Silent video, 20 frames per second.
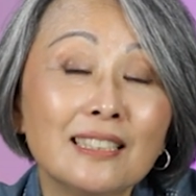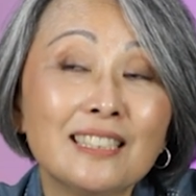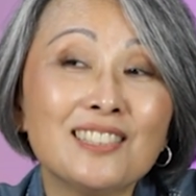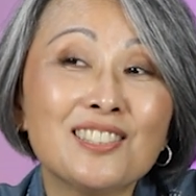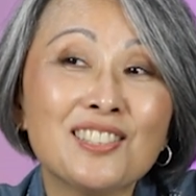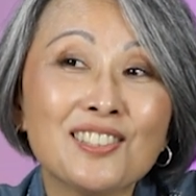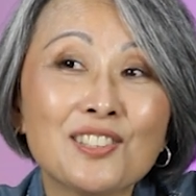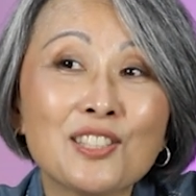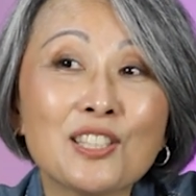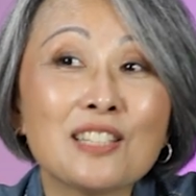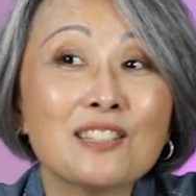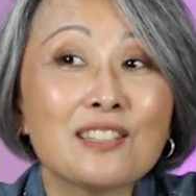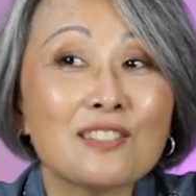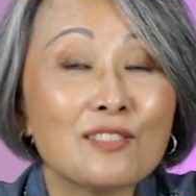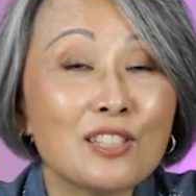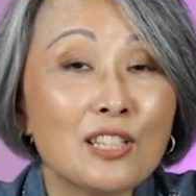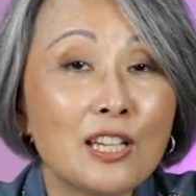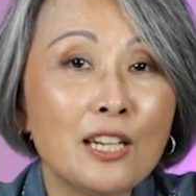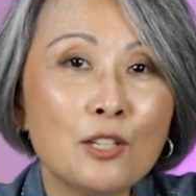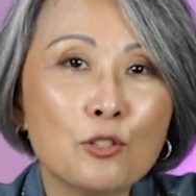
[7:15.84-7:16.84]
is
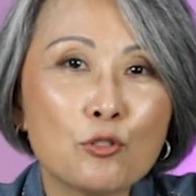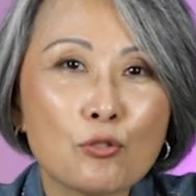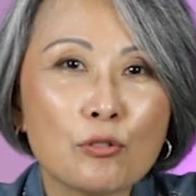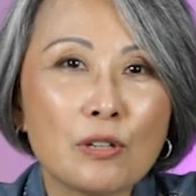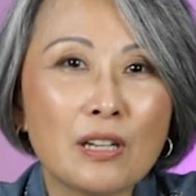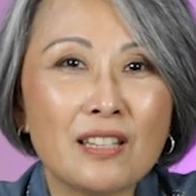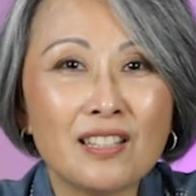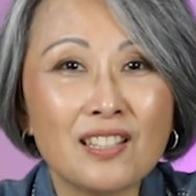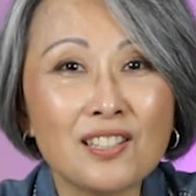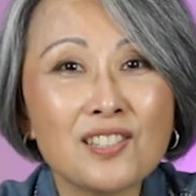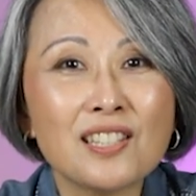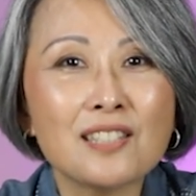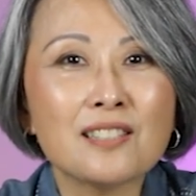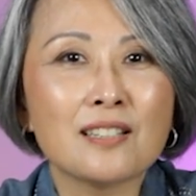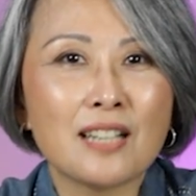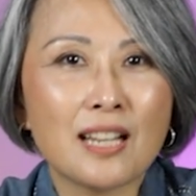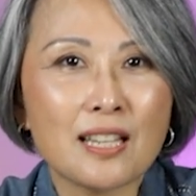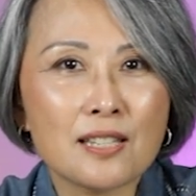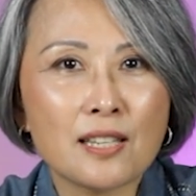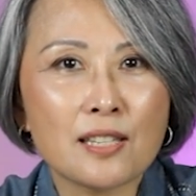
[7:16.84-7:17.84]

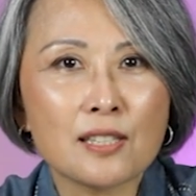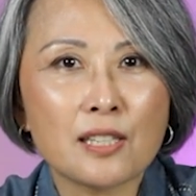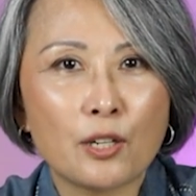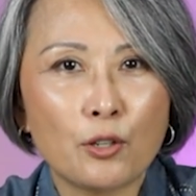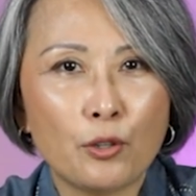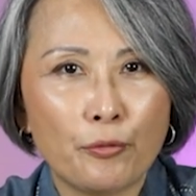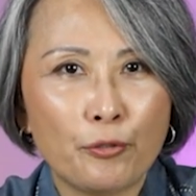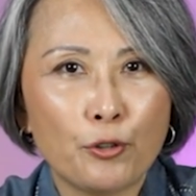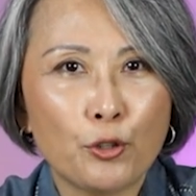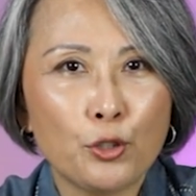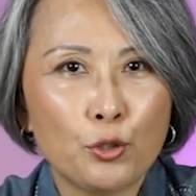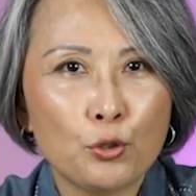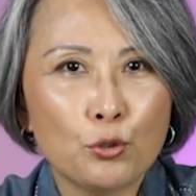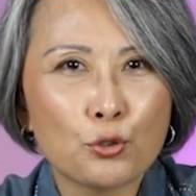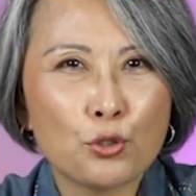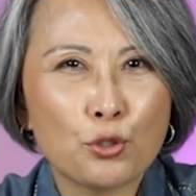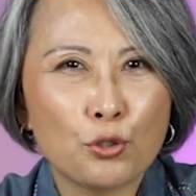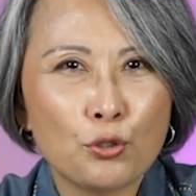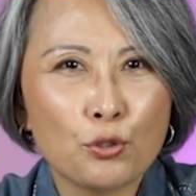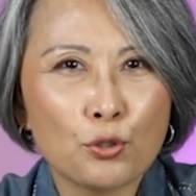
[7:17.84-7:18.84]
it necessary for
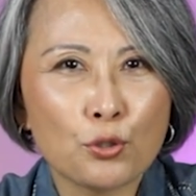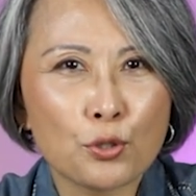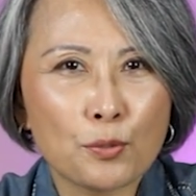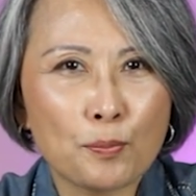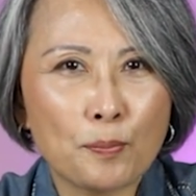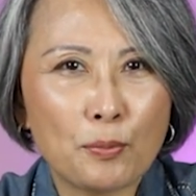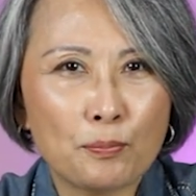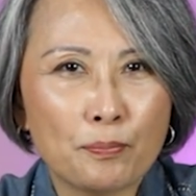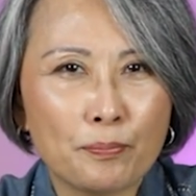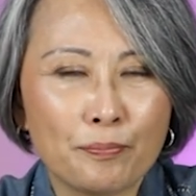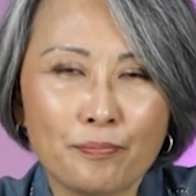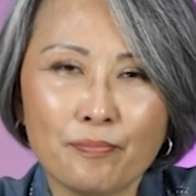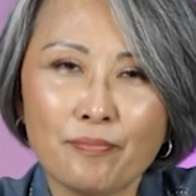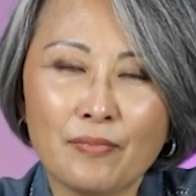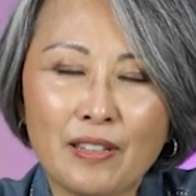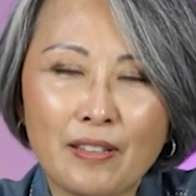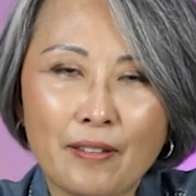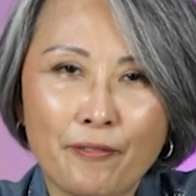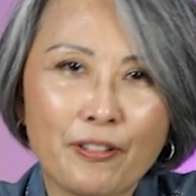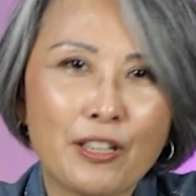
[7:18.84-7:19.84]
you to use
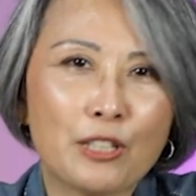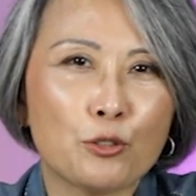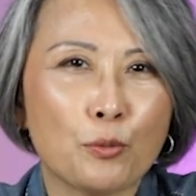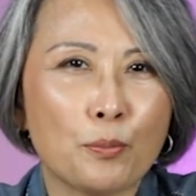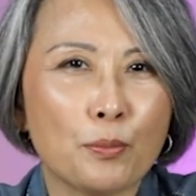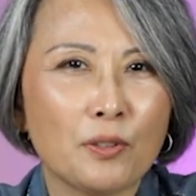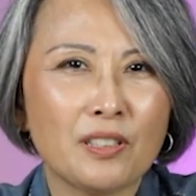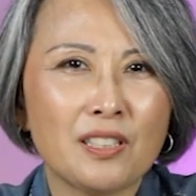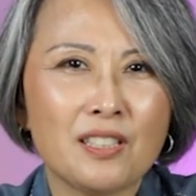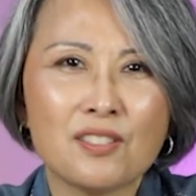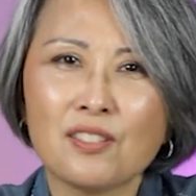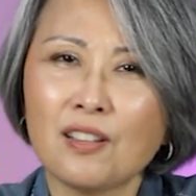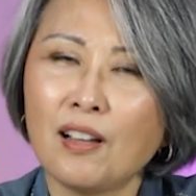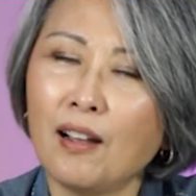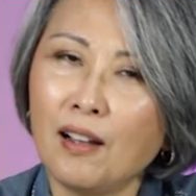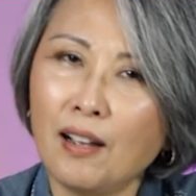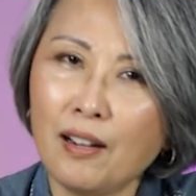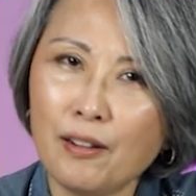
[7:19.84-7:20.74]
the federal police?